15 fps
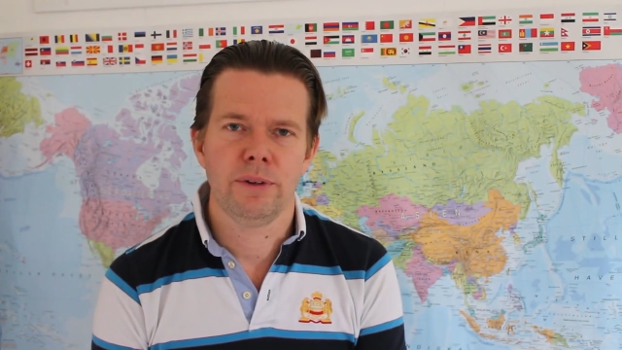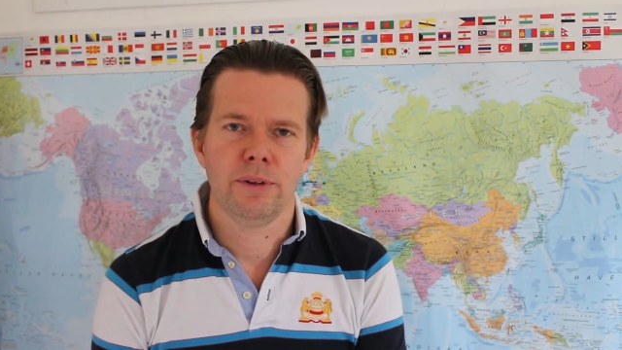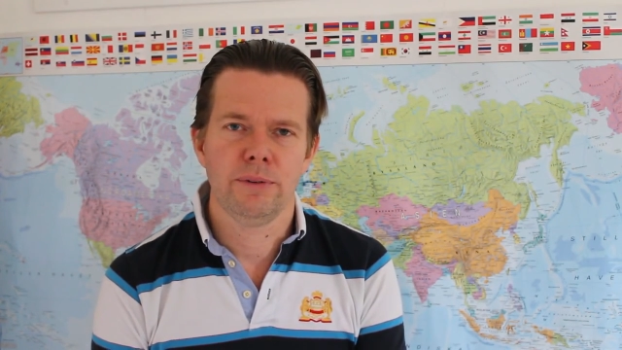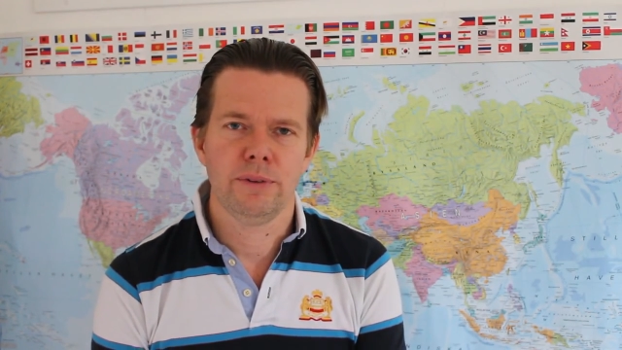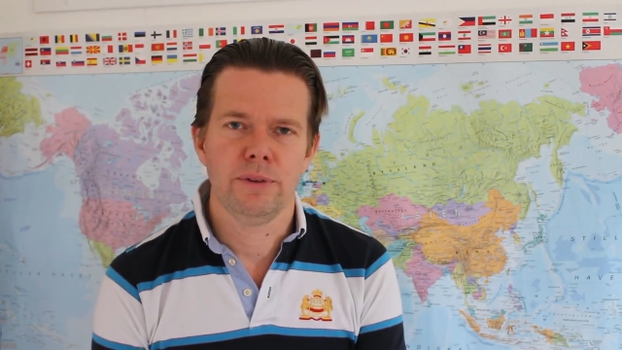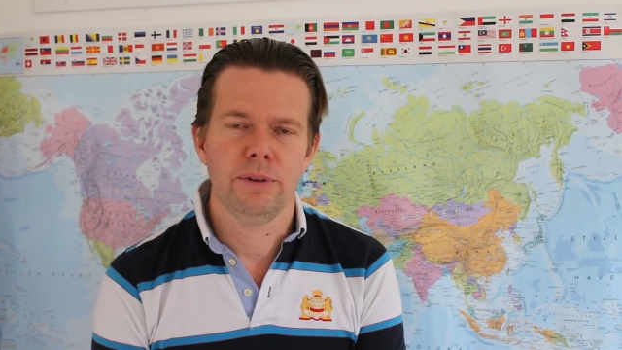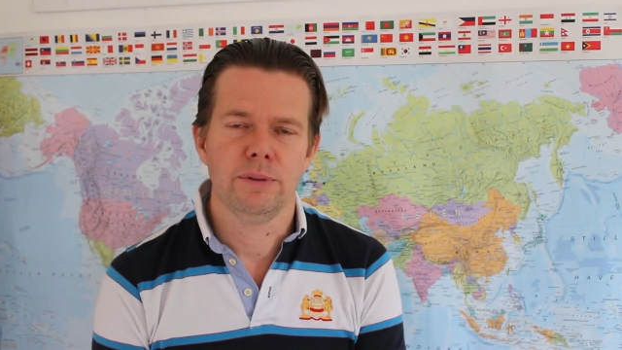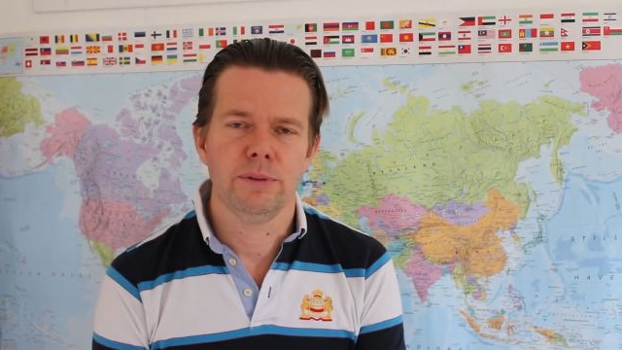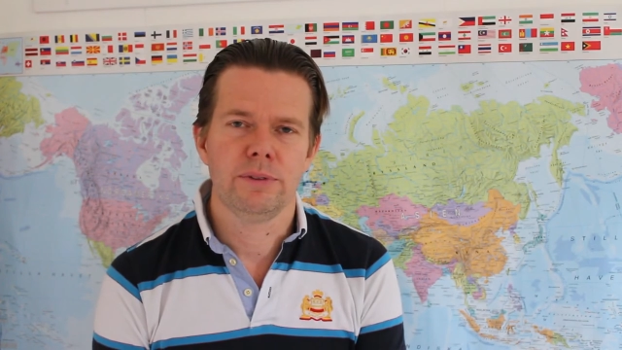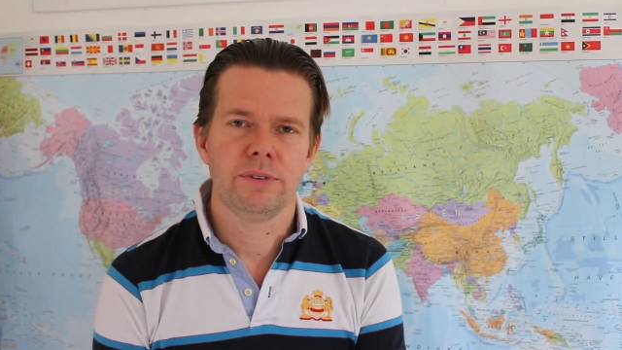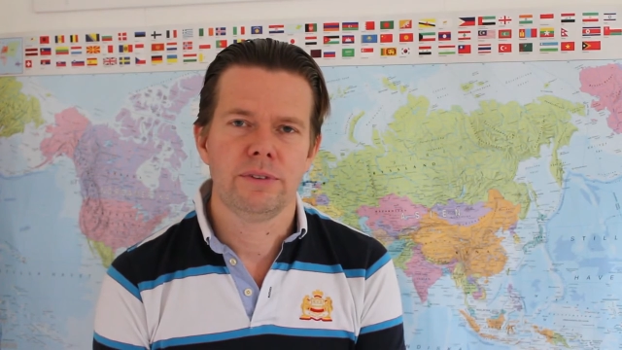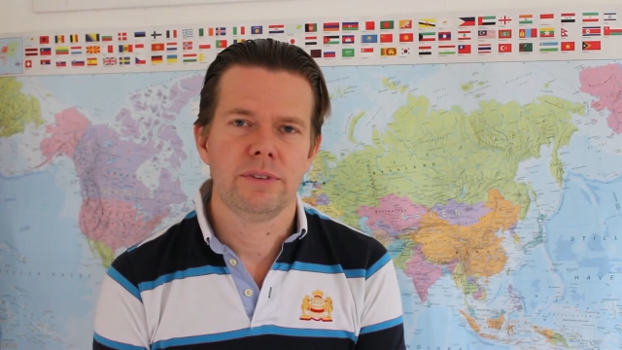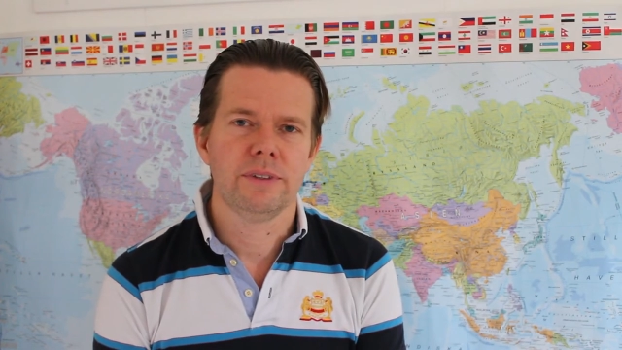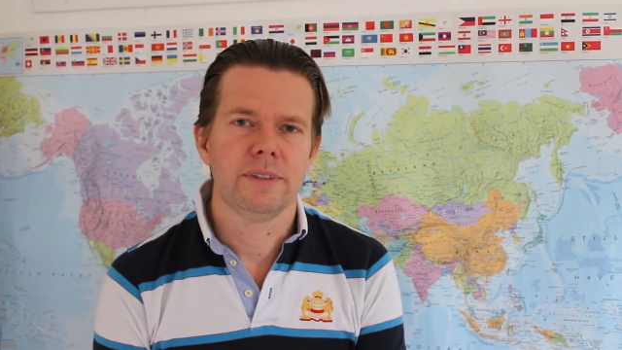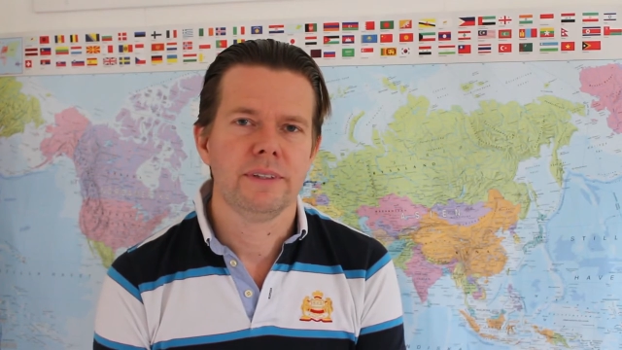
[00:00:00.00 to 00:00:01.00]
you'd
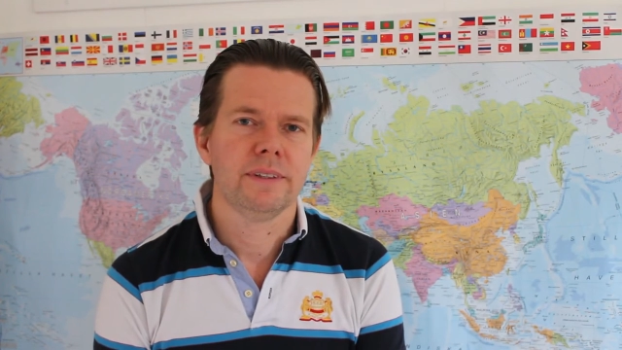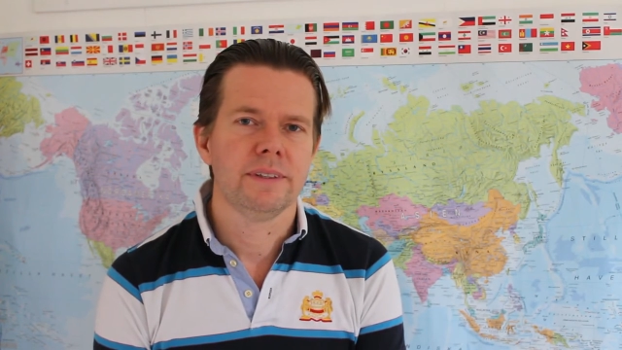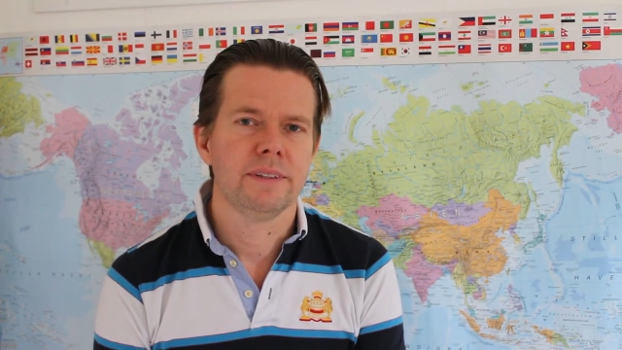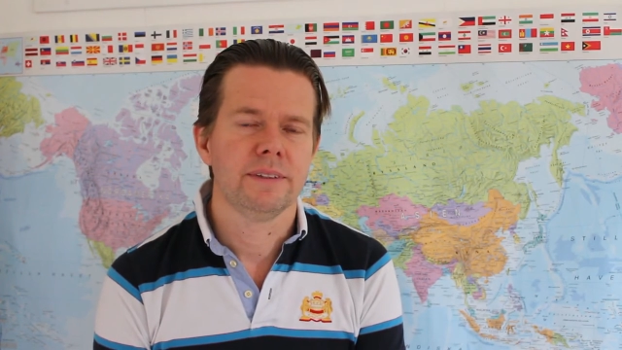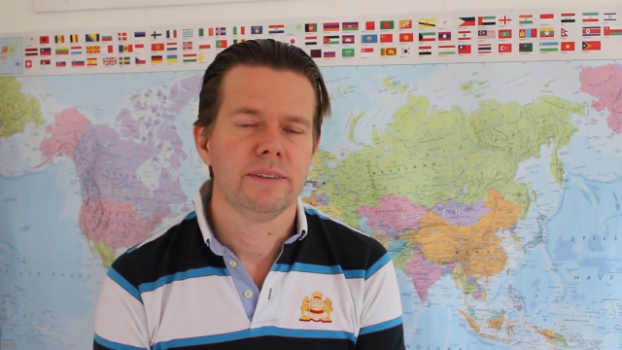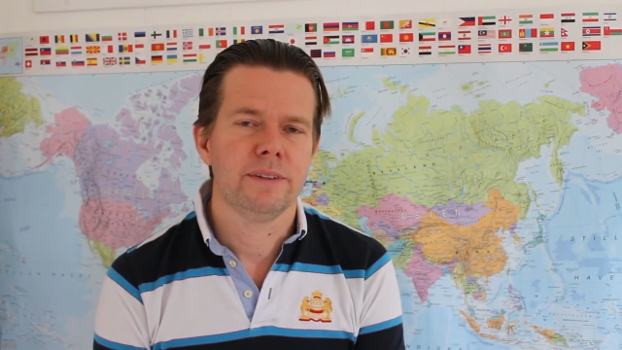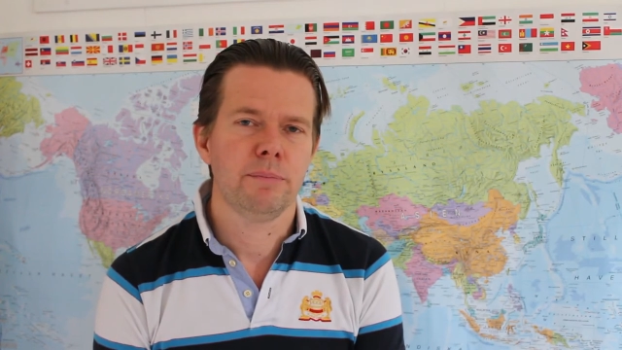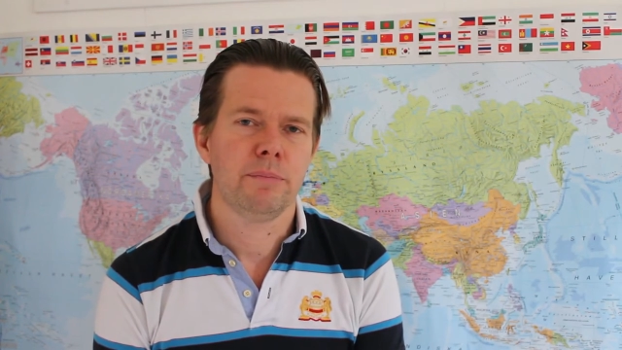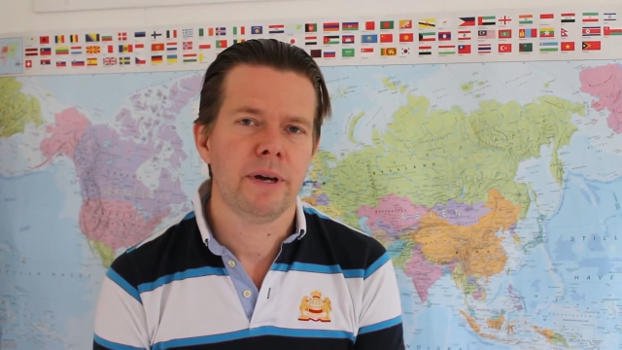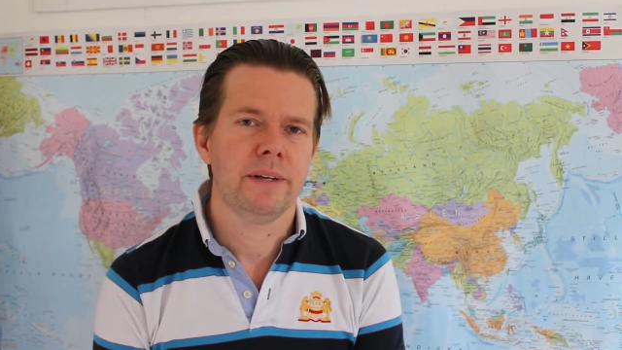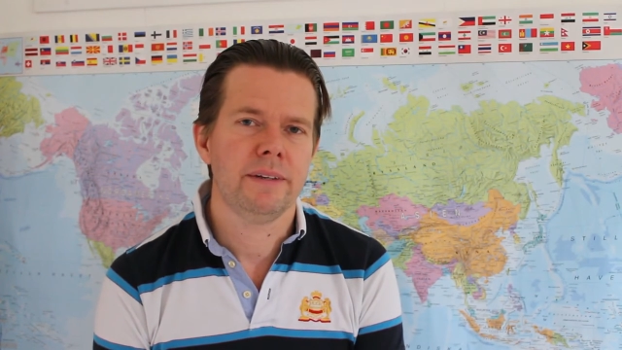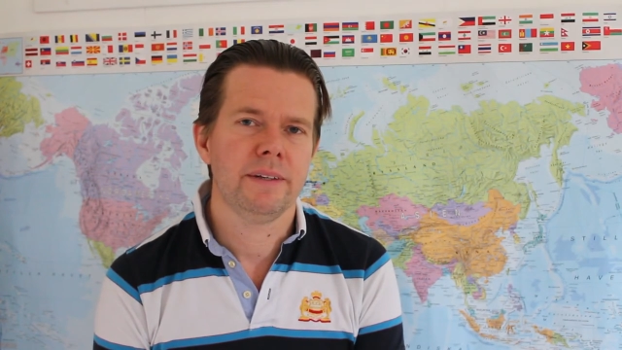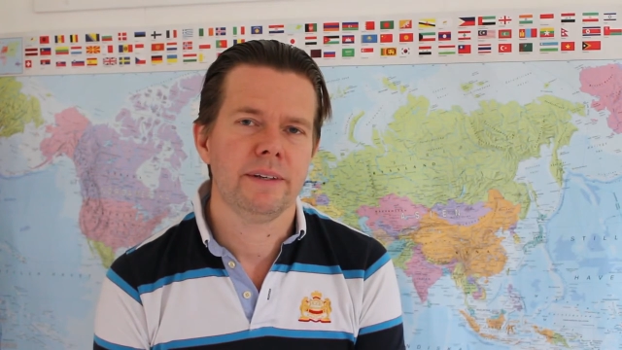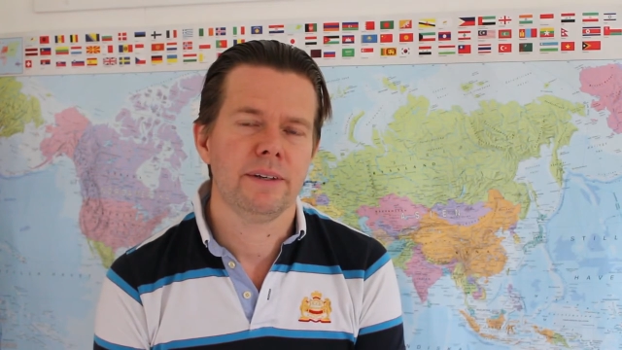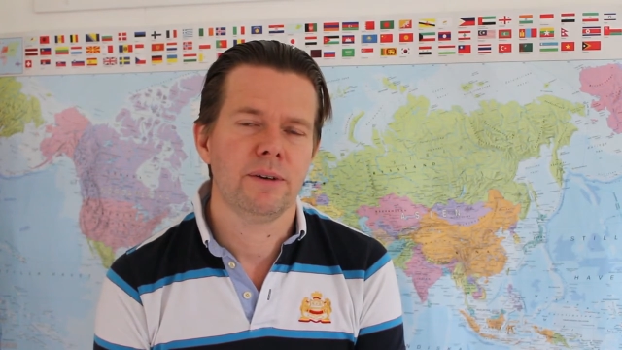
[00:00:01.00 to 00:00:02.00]
use
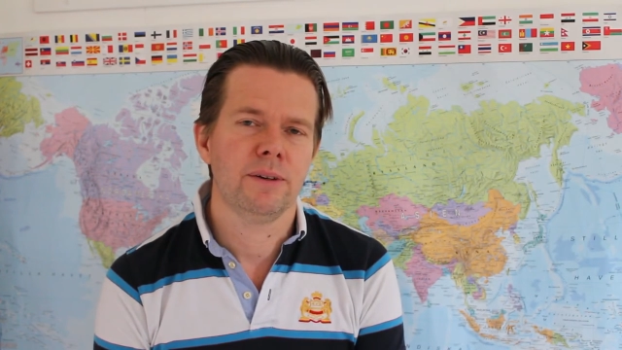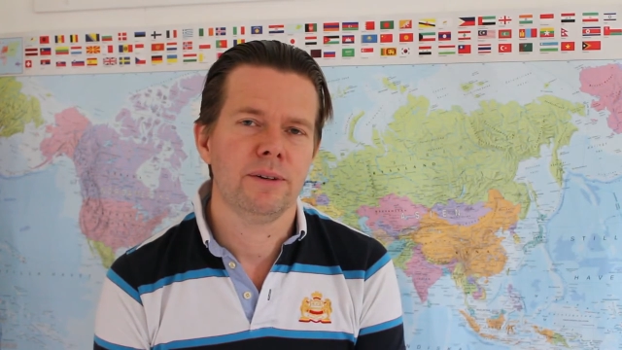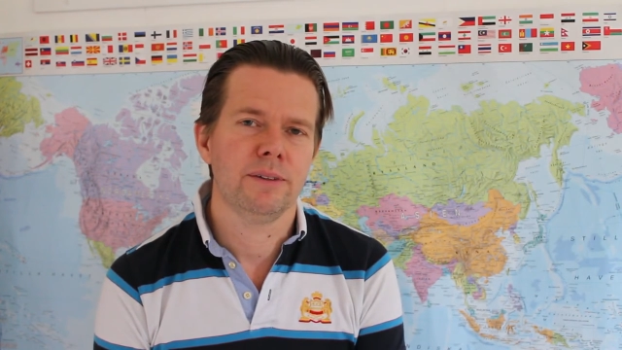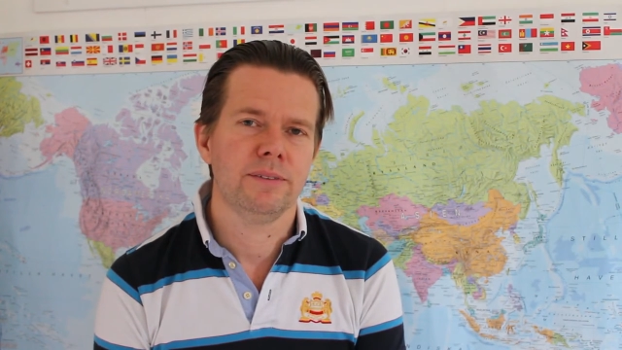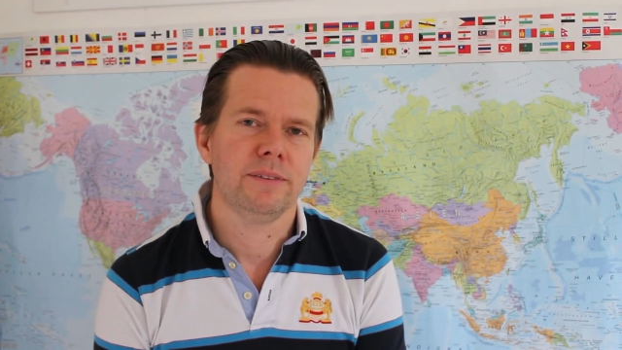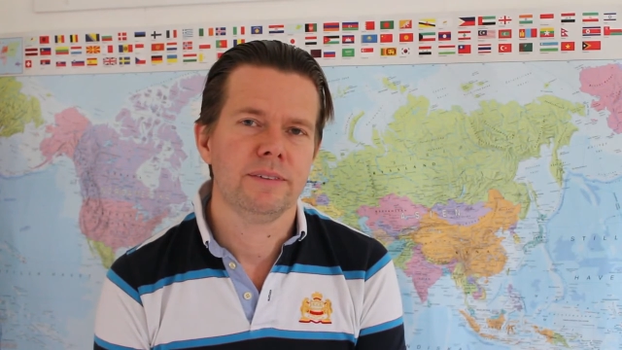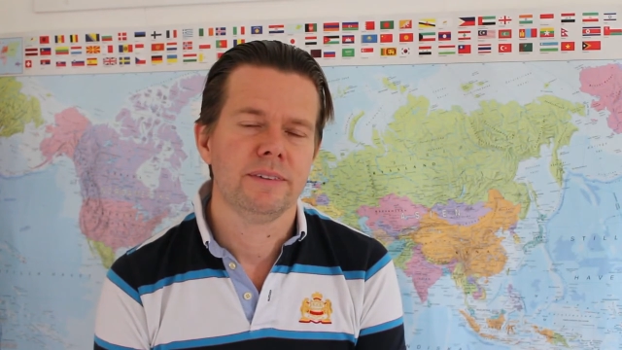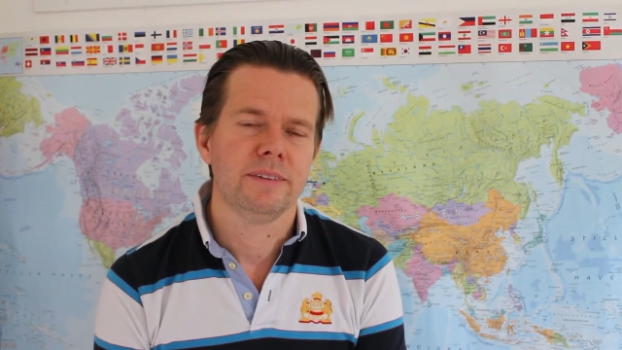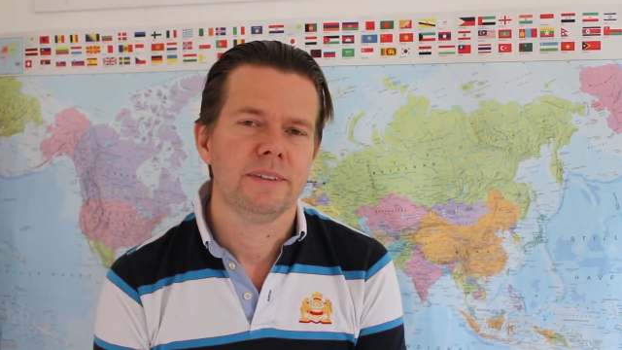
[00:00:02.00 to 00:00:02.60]
depending on